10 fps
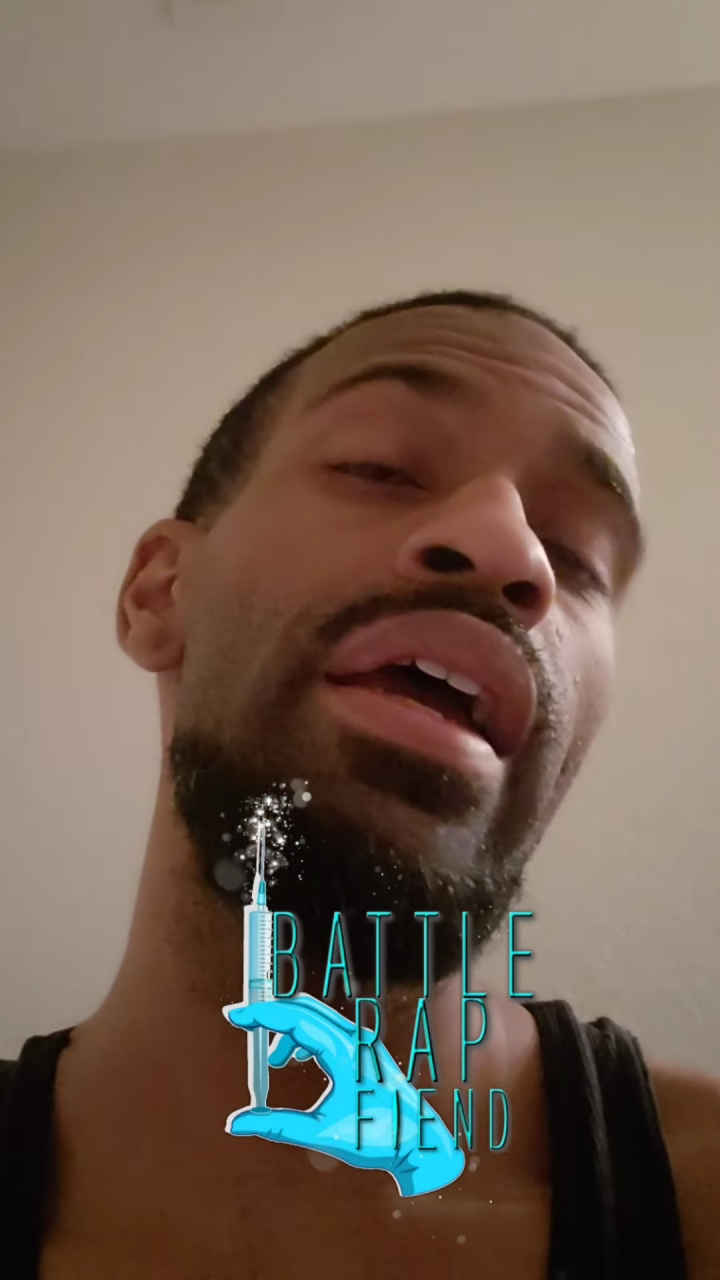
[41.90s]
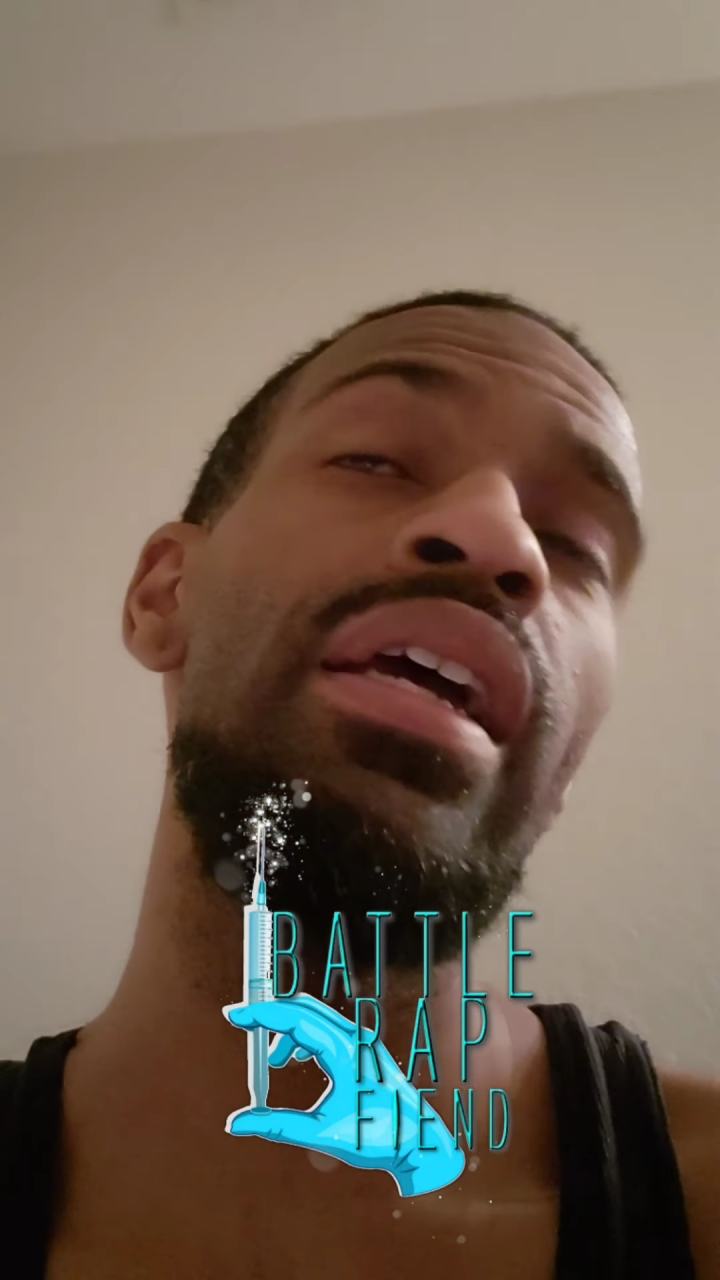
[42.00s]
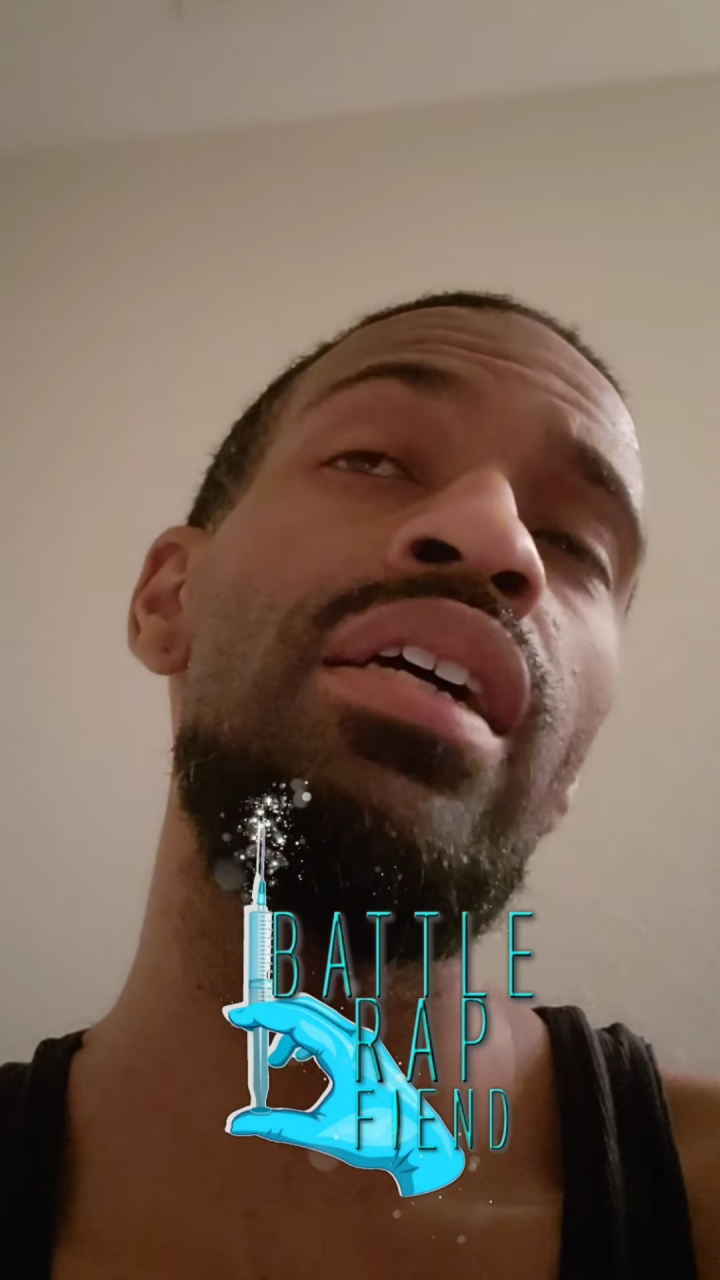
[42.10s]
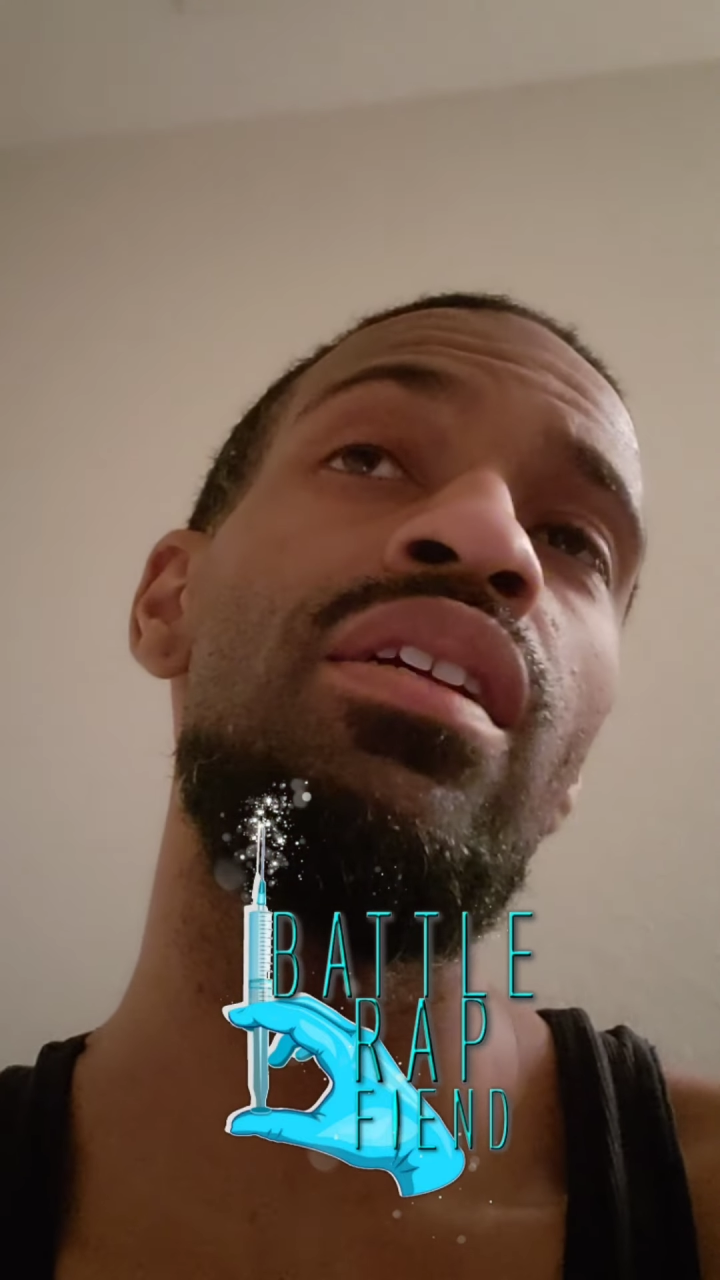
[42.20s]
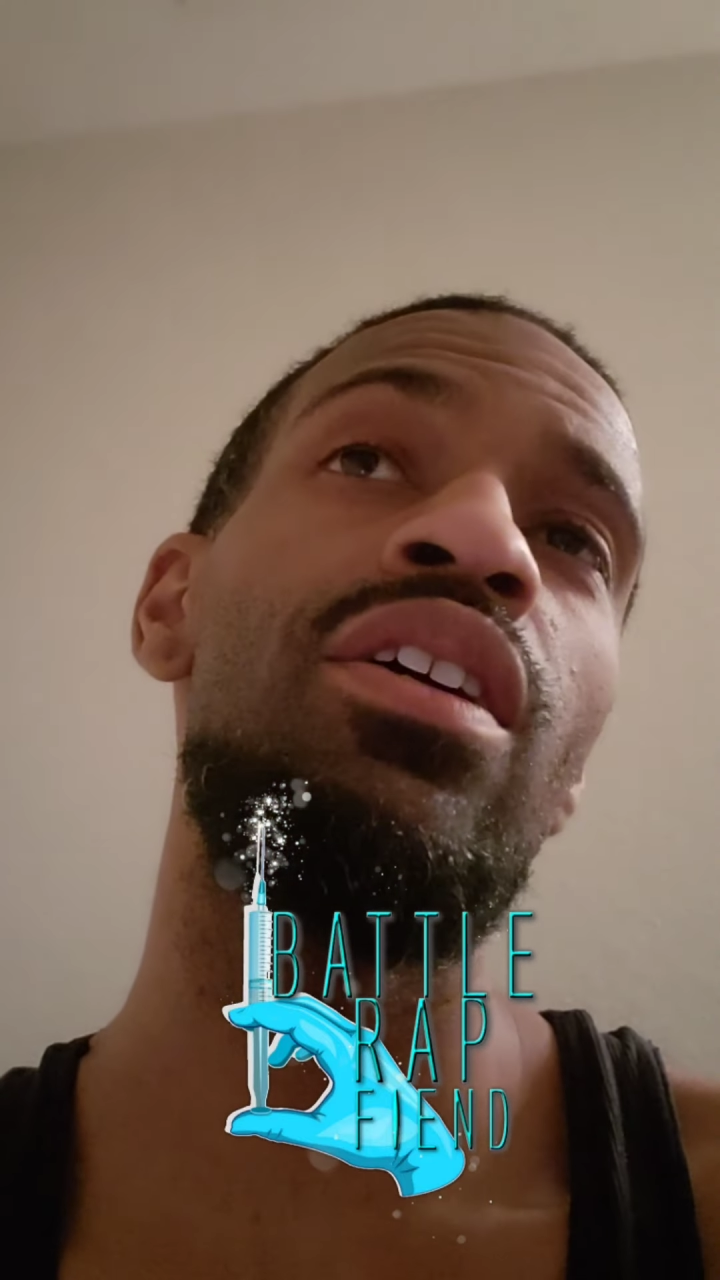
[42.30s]

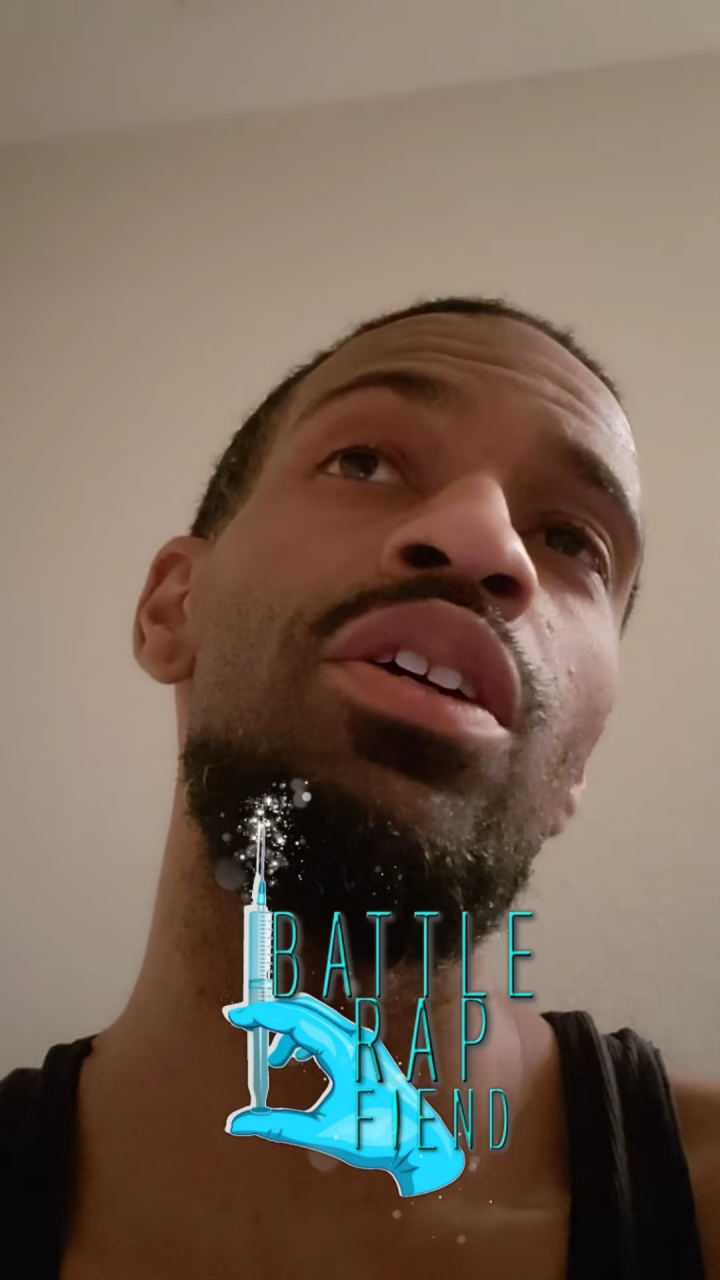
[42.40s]
and